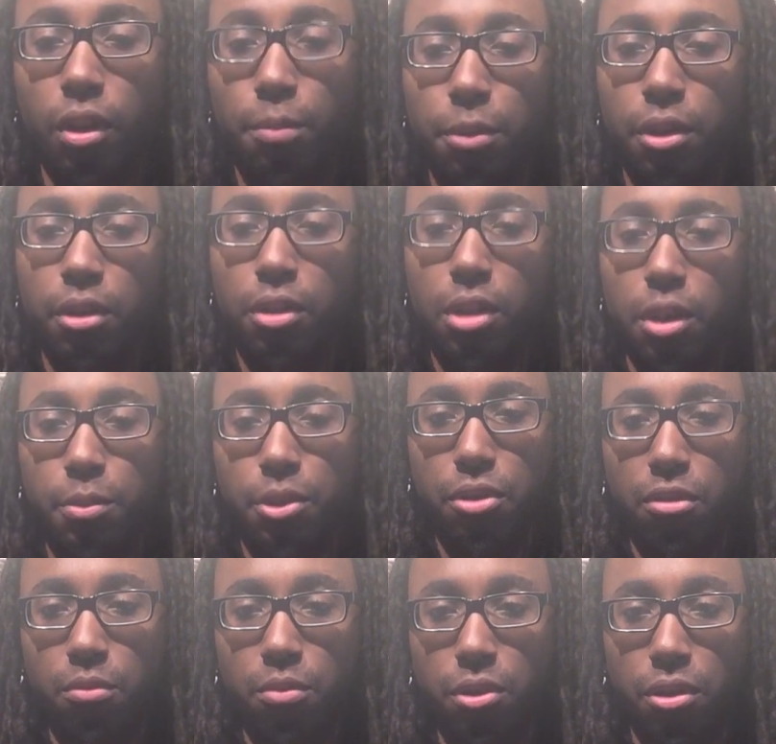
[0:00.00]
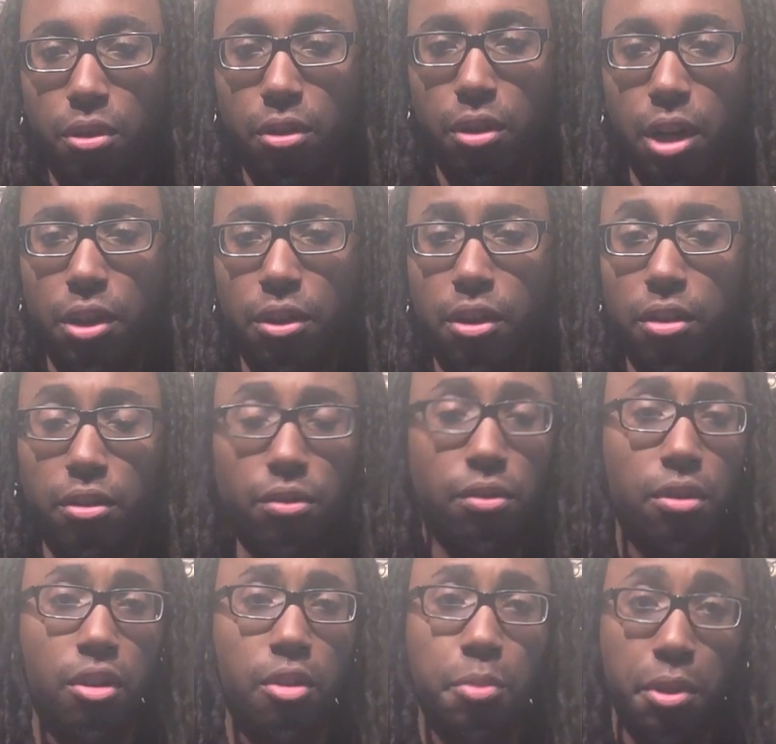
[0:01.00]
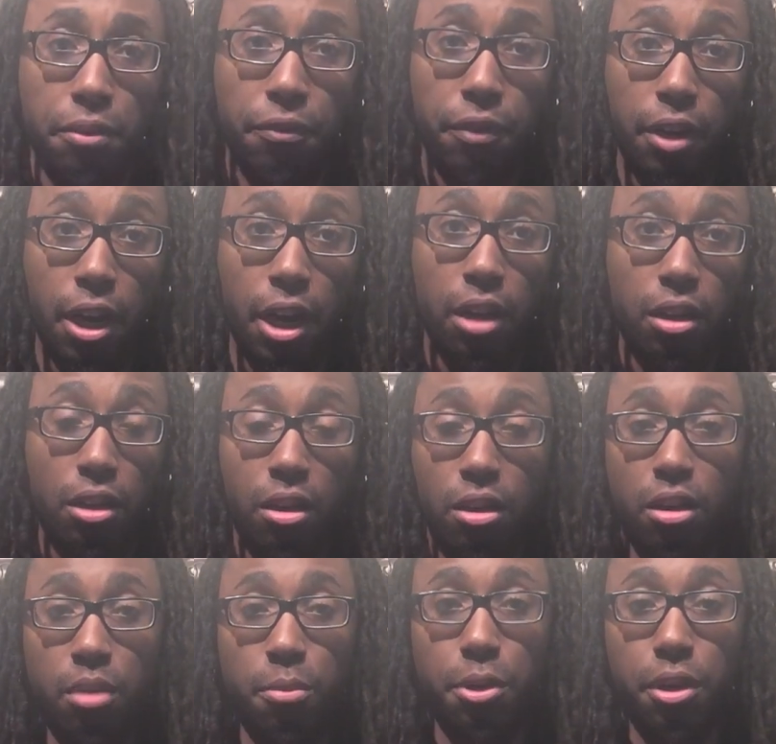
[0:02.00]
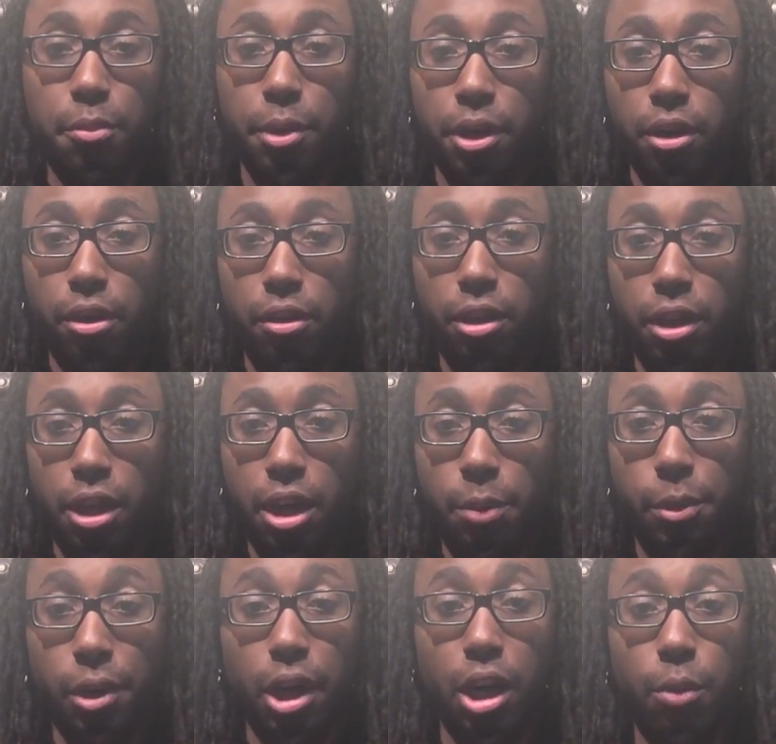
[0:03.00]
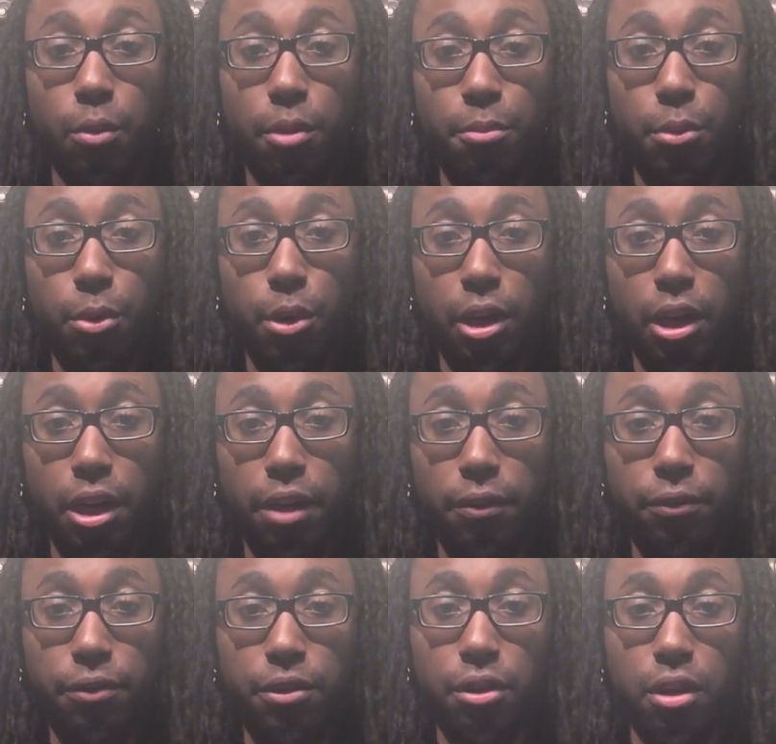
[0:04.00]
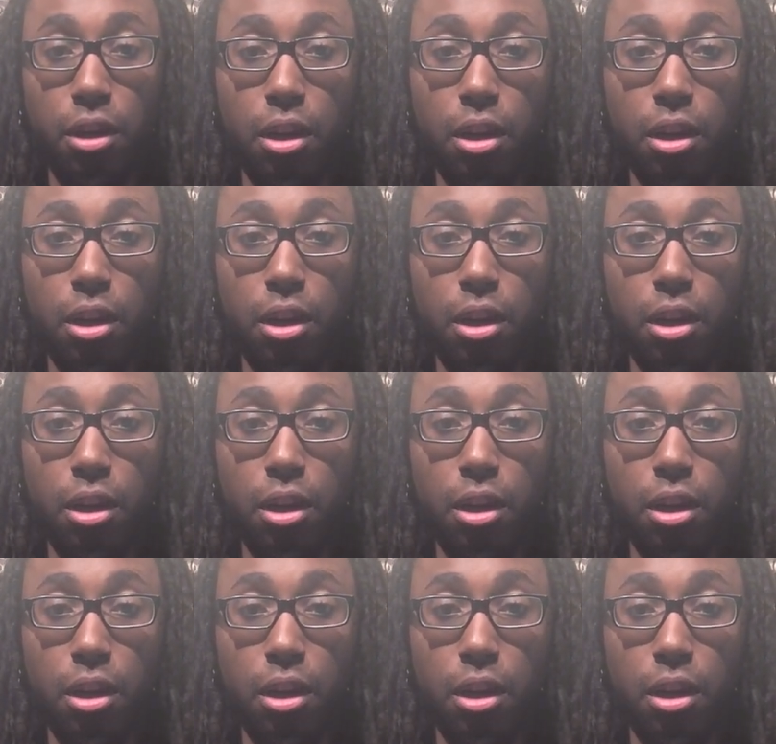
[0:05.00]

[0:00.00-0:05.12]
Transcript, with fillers: but this episode was good. I thought this was going to be the finale, y'all, but apparently not. We got one more left.